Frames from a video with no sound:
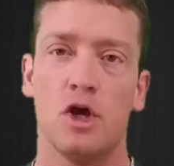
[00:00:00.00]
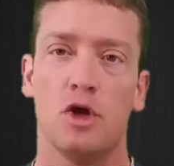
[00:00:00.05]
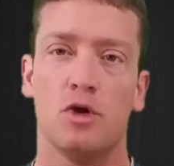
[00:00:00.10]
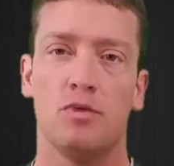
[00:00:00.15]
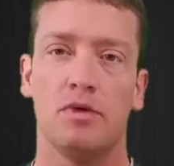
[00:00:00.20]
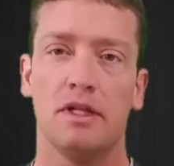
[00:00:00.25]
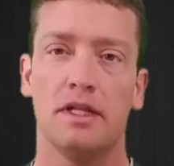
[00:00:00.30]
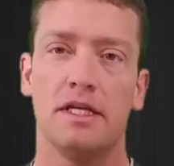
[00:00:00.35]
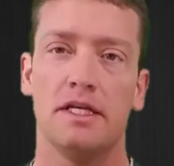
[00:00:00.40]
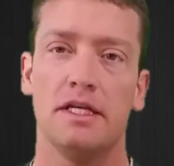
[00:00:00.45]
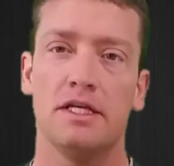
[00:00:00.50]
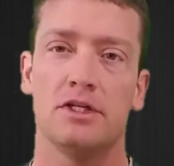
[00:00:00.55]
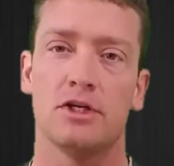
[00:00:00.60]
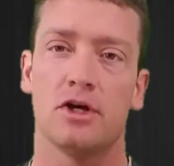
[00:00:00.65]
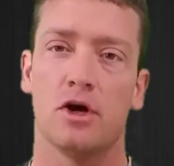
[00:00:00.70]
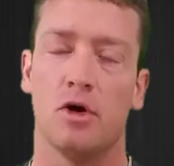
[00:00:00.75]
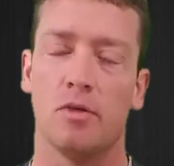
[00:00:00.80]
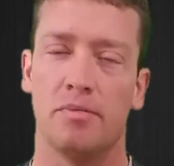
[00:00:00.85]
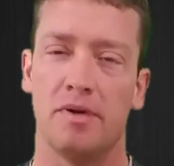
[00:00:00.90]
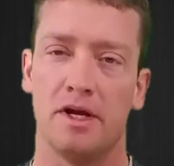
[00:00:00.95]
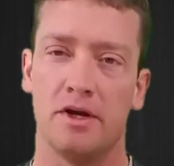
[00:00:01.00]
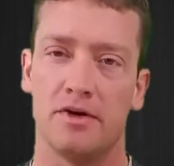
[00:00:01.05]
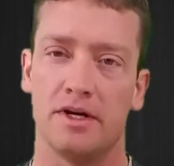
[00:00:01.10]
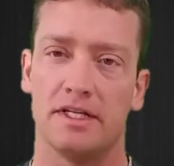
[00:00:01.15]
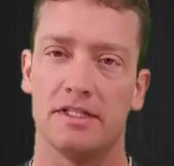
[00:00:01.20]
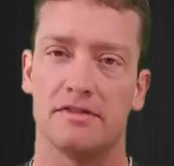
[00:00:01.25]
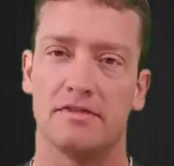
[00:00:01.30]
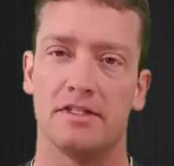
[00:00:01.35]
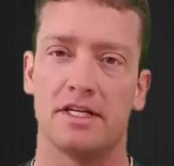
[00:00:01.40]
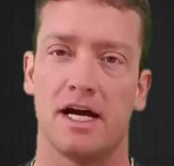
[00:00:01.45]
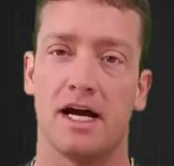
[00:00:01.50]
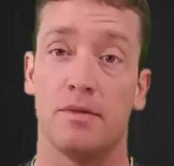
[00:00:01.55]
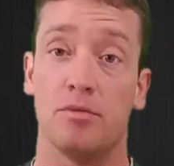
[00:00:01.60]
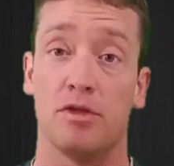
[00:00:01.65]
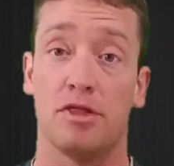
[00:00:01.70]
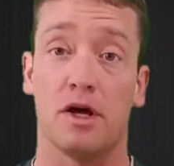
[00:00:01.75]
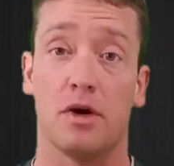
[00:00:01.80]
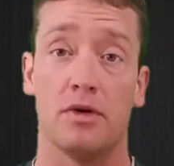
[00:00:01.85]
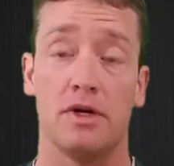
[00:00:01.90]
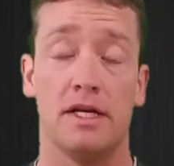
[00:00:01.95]
you really need to go periods of time
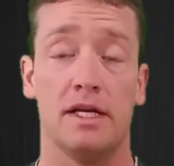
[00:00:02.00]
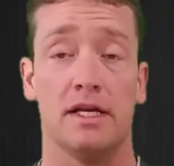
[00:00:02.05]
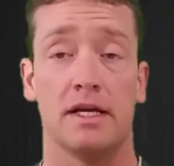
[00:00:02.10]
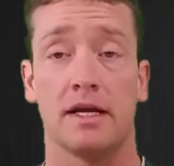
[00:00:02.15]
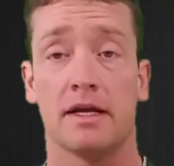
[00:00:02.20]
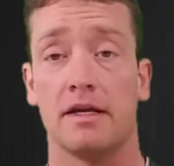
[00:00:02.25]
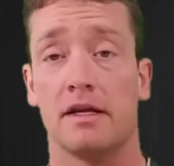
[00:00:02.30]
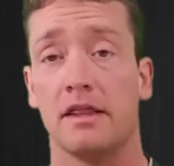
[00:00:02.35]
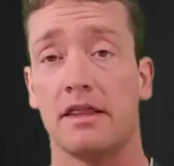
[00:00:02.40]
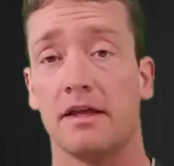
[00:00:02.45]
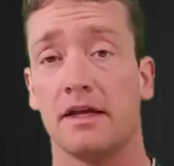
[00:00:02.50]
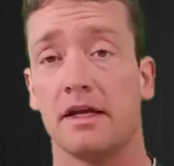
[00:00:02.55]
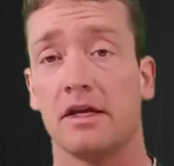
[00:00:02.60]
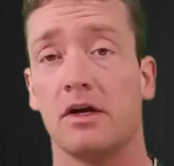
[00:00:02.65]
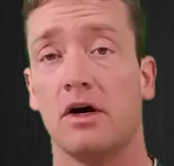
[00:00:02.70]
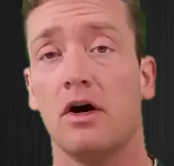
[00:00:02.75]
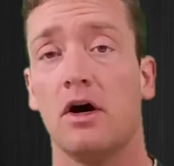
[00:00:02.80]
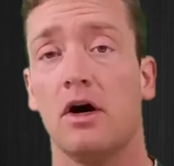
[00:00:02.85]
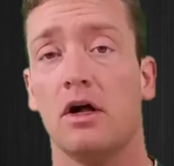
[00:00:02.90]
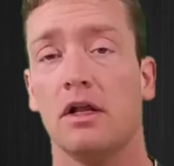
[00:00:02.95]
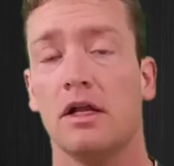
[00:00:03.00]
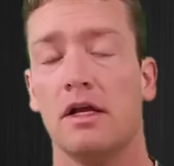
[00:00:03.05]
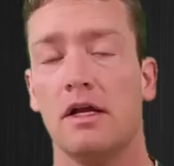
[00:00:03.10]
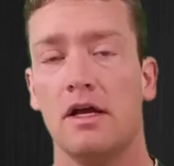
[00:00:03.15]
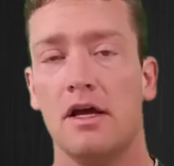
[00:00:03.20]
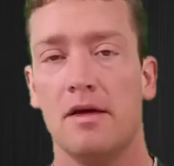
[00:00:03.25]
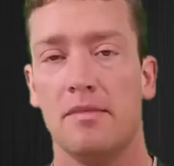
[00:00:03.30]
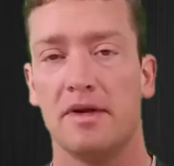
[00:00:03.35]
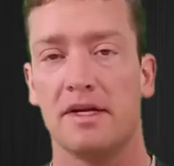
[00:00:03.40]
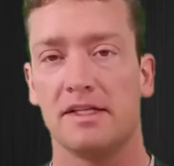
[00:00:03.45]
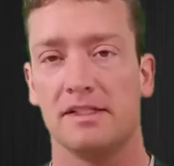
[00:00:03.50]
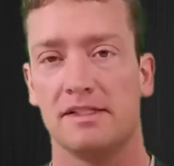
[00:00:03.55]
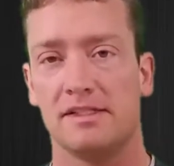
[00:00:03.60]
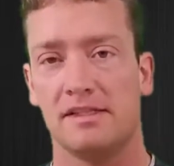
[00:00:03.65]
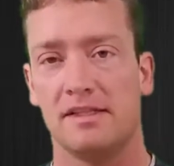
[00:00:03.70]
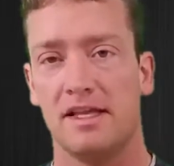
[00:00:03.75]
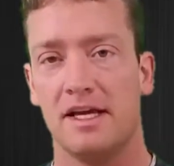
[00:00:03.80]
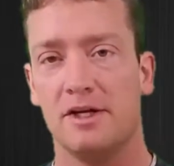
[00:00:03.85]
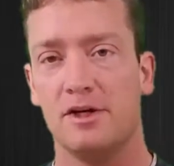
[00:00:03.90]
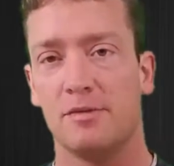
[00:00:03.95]
without eating anything at all,
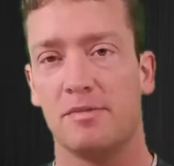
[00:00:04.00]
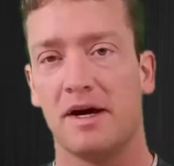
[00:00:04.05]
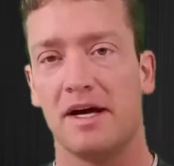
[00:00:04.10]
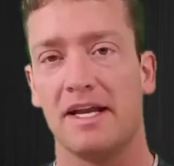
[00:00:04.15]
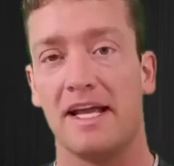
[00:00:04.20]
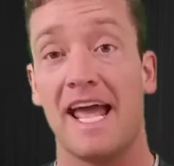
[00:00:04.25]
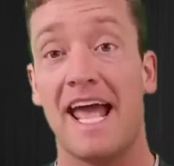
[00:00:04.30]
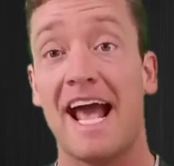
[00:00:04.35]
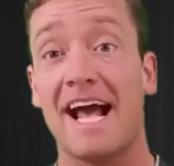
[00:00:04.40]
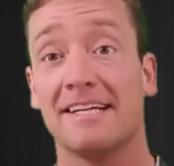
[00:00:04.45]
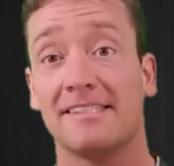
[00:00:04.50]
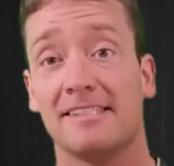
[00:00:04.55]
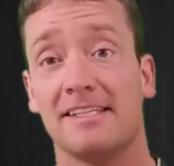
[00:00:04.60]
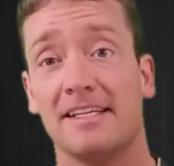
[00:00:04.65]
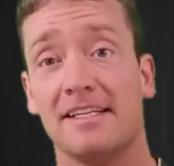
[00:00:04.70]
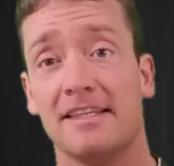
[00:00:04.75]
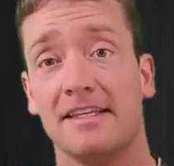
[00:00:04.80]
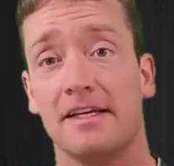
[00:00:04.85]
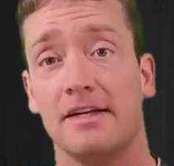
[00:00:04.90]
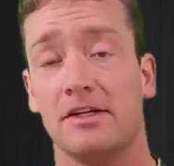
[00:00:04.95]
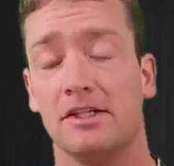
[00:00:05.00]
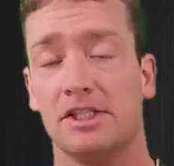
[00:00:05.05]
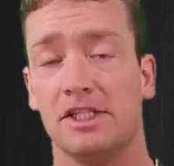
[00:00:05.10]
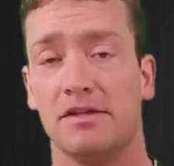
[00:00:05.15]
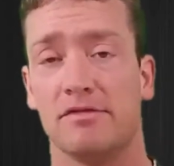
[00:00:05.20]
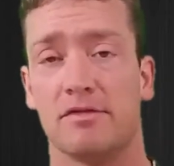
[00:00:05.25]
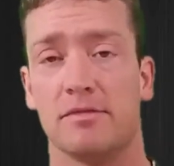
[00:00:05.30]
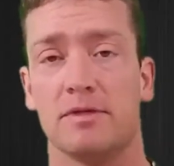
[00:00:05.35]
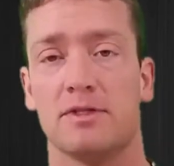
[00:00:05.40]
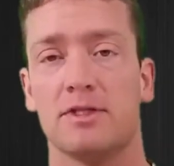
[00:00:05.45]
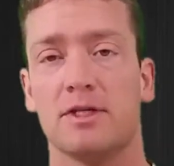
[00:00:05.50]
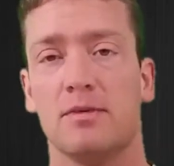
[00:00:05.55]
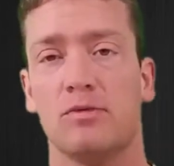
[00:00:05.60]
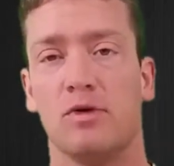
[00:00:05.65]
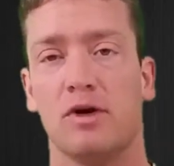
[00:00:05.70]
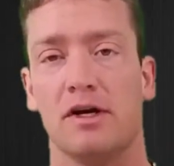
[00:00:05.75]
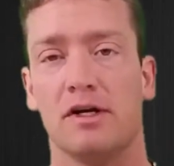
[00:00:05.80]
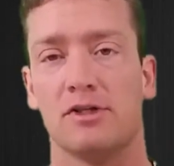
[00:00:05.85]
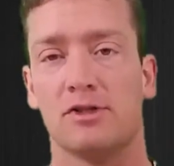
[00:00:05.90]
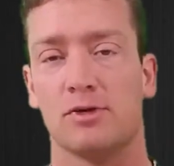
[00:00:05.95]
because then your body has to get the energy from somewhere.